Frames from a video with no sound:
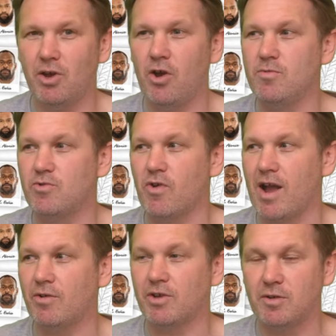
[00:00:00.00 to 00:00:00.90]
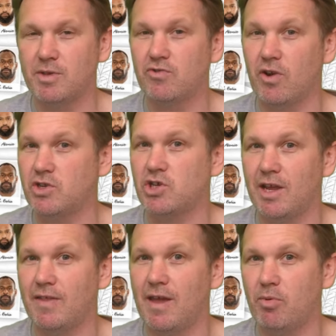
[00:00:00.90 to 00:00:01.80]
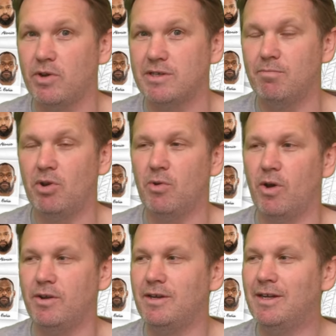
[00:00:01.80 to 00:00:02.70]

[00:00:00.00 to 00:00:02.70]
home crowd are going to be trying to cheer their boys in blue on.